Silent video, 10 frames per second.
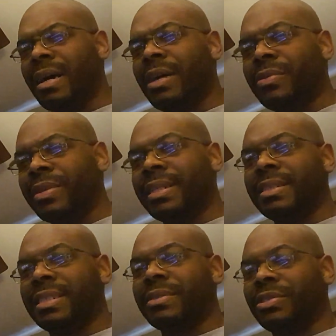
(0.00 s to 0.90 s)
unrelated
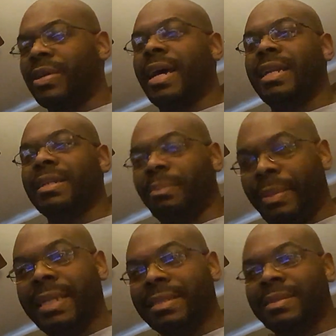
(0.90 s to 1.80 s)
stuff, trying to
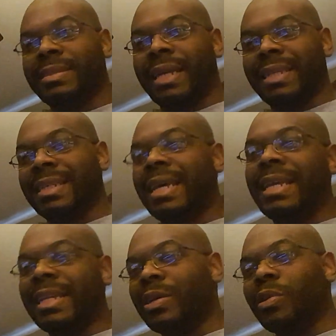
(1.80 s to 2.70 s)
piece like
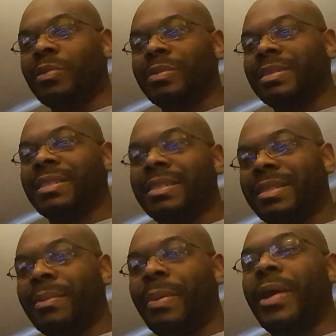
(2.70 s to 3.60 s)
little
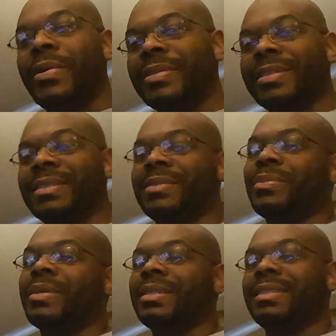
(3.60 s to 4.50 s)
comparisons,
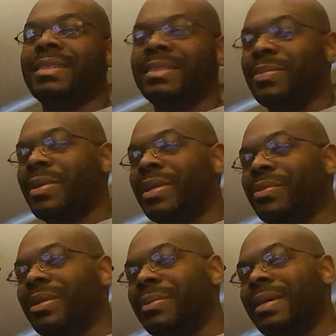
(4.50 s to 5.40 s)
but that's clearly not related.